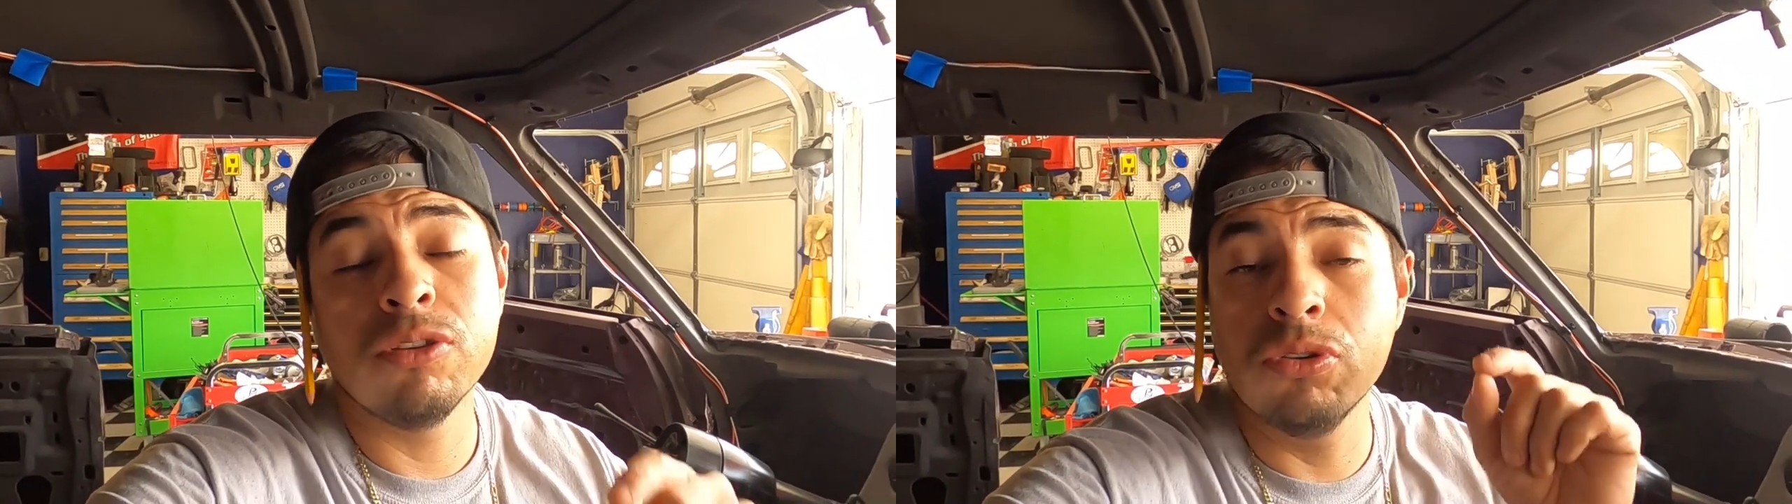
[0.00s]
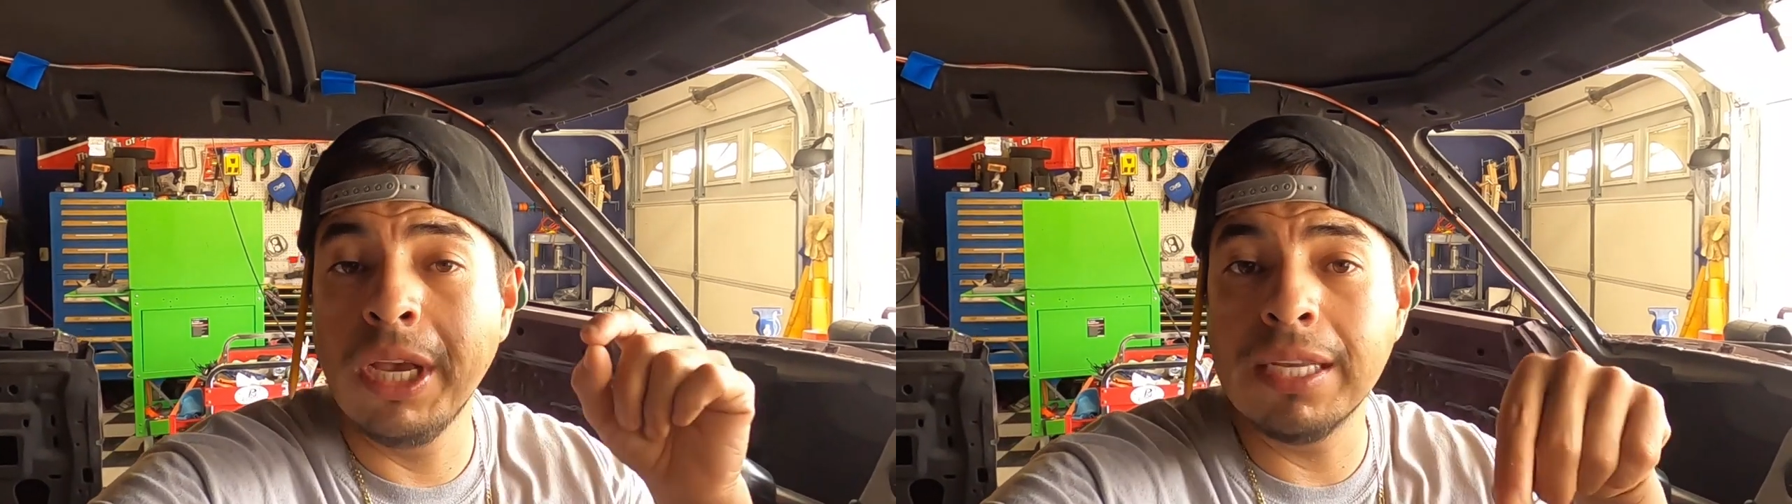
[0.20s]

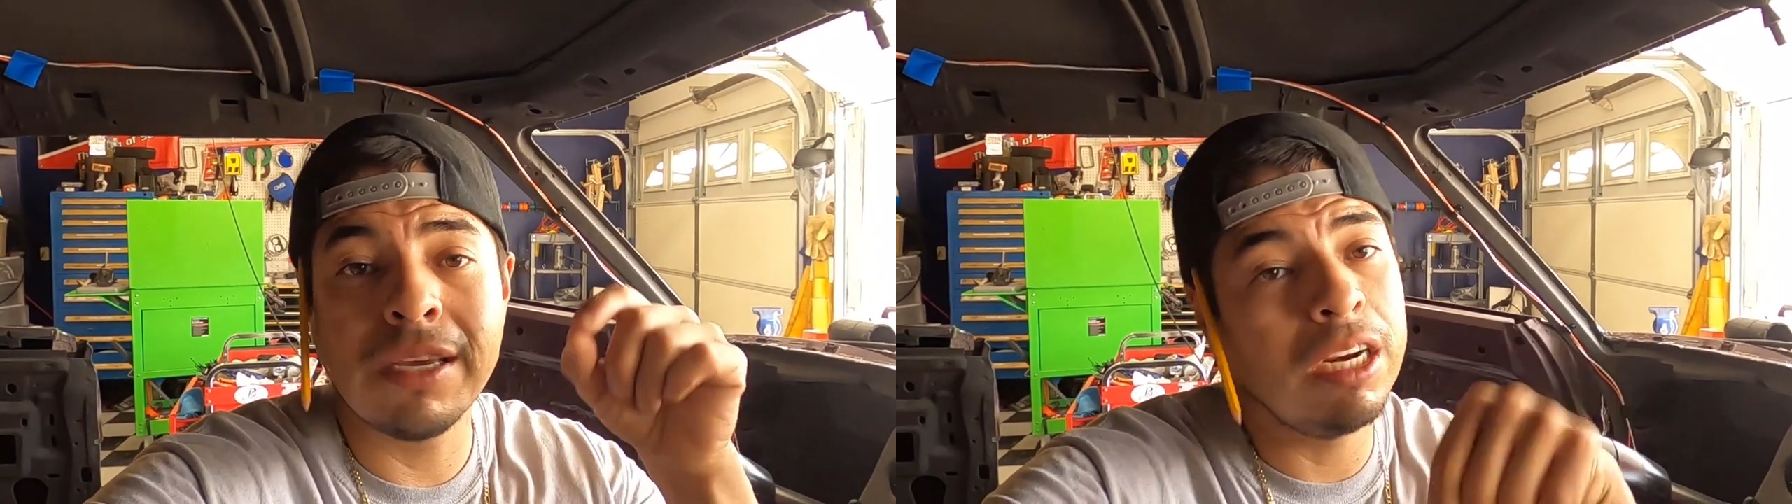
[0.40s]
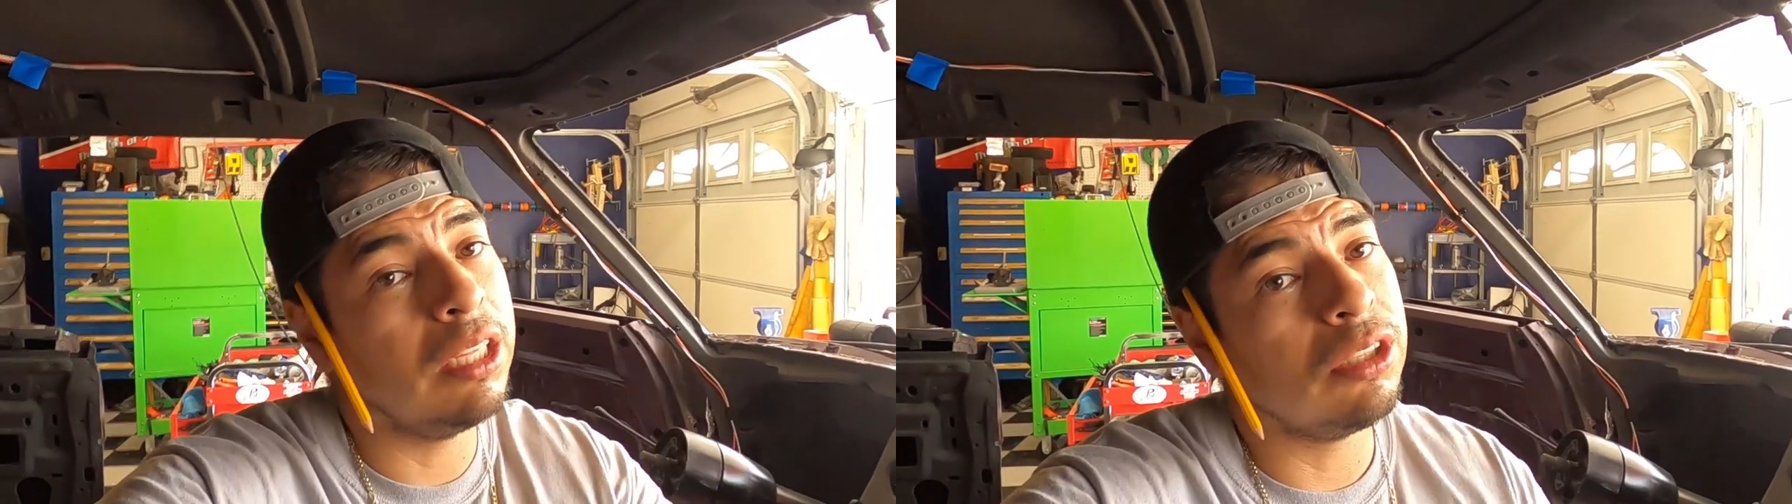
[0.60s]
So you guys
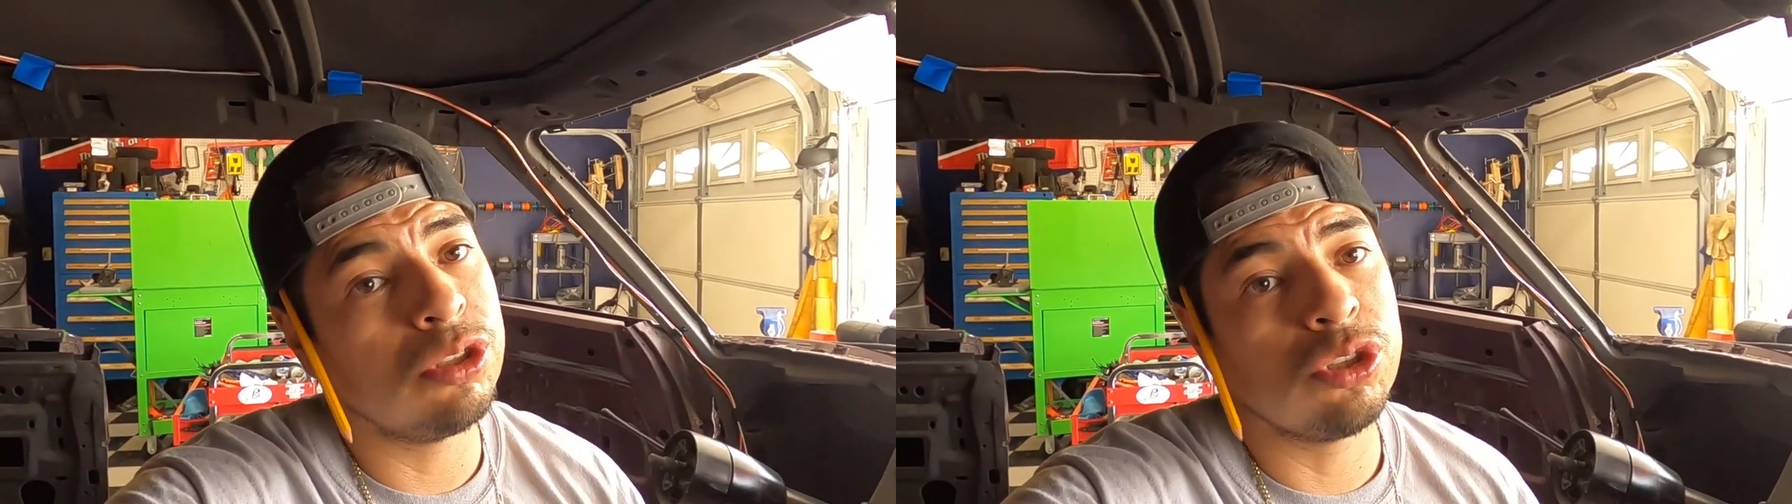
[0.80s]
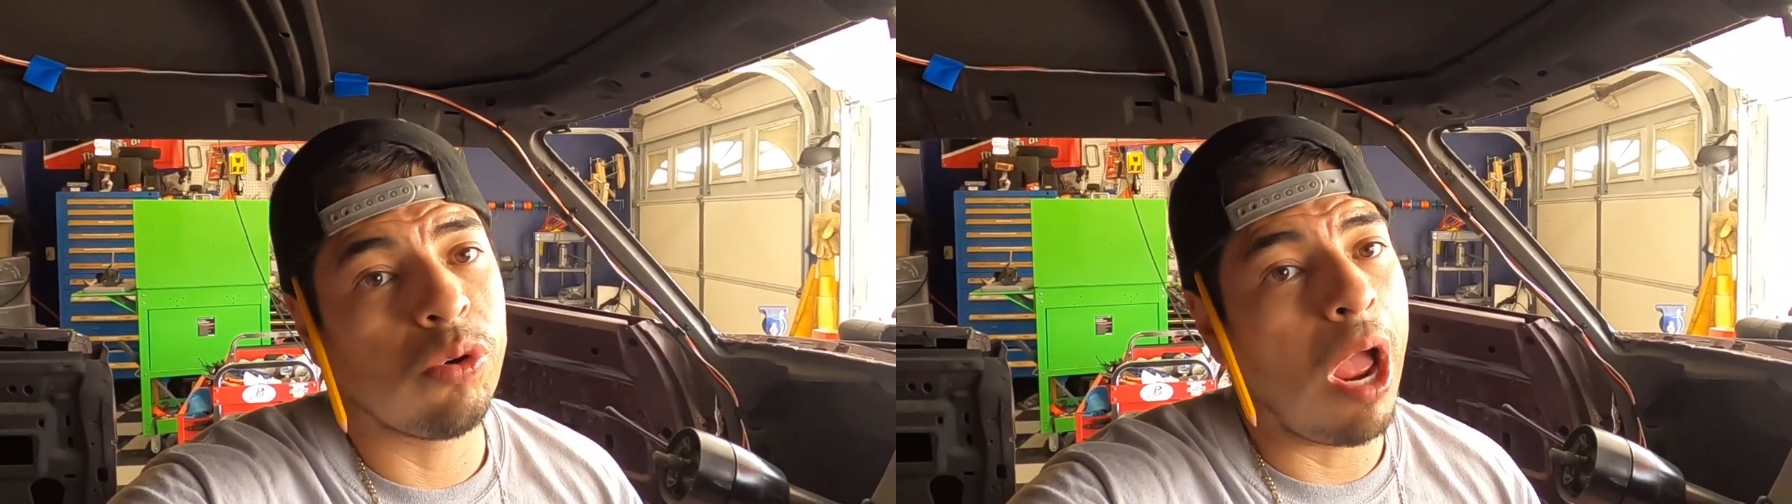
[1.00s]
got to hit the
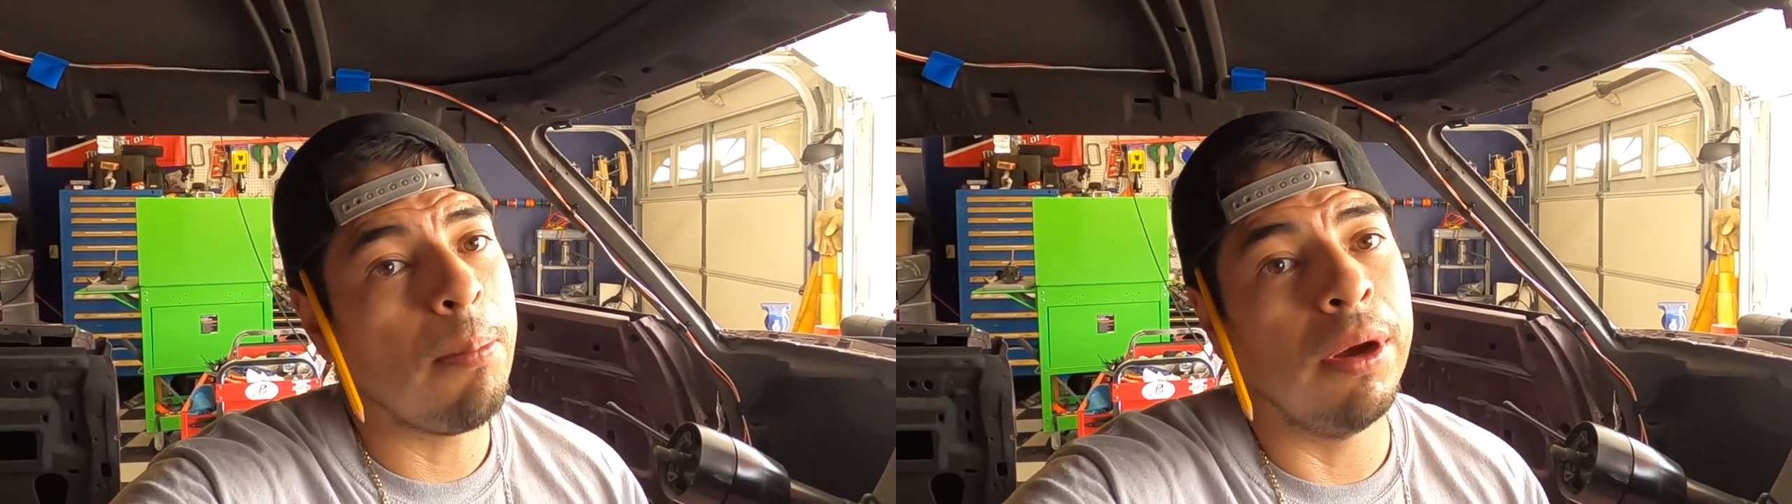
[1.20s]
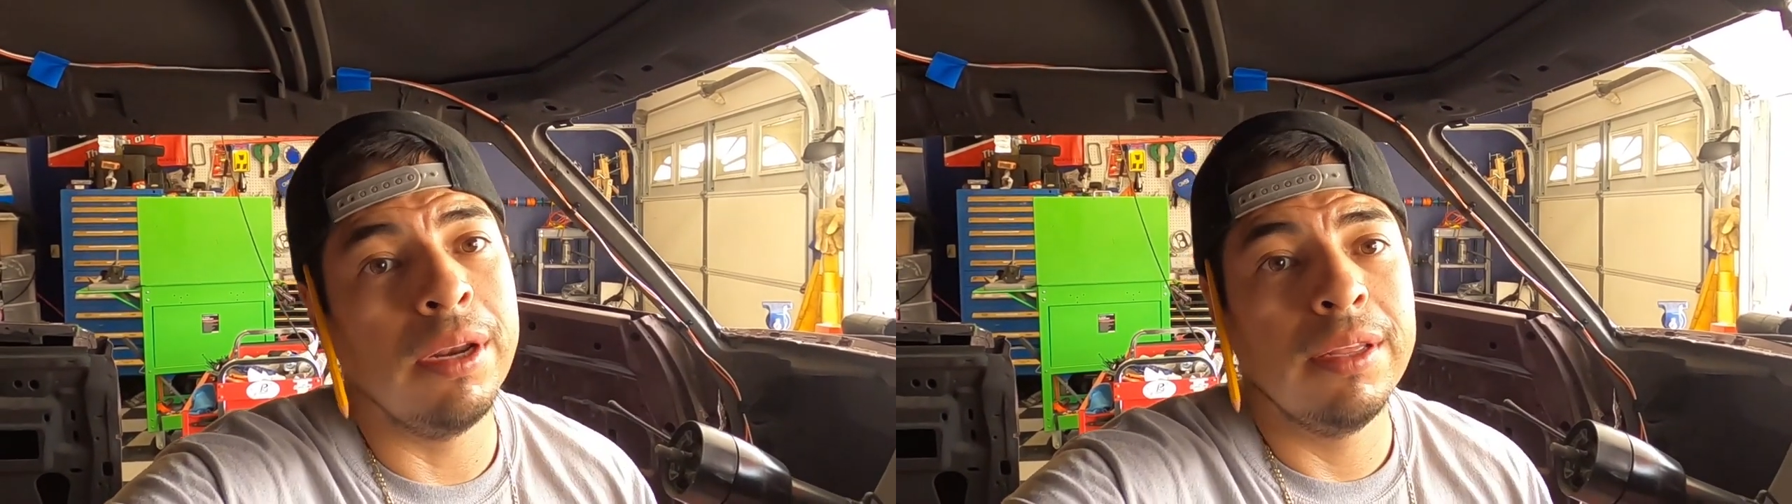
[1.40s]

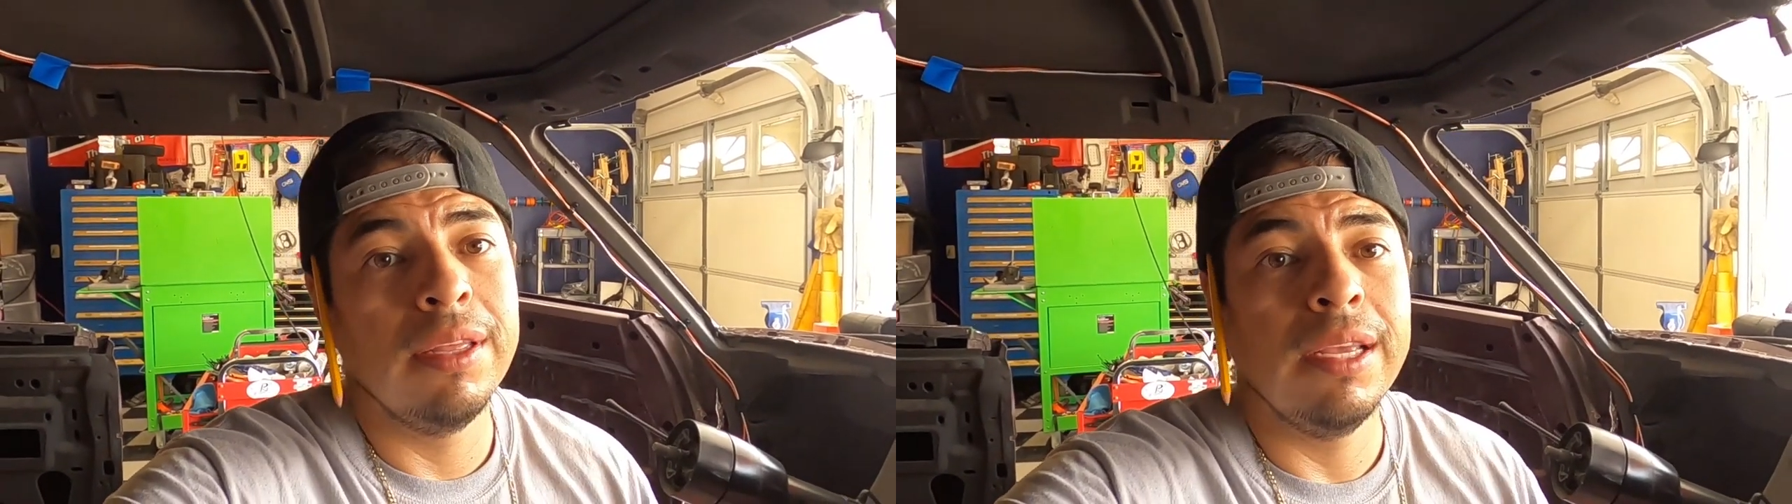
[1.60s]
subscribe button,